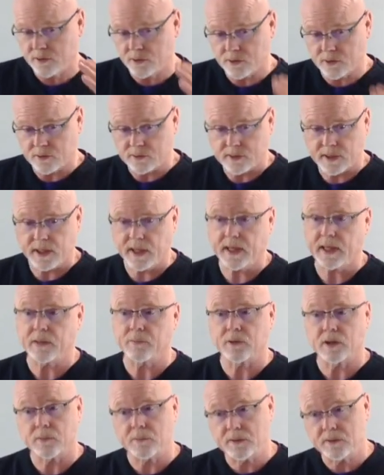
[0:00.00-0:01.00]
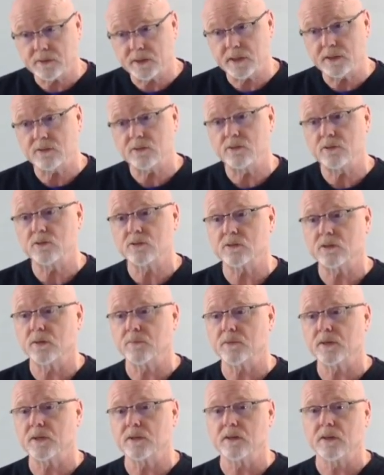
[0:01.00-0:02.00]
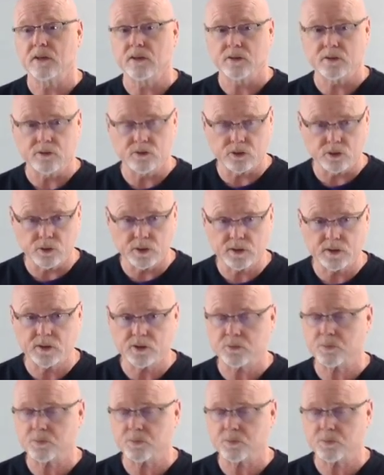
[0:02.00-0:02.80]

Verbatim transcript: you're going to say, hey, I'm going to be teaching you something during this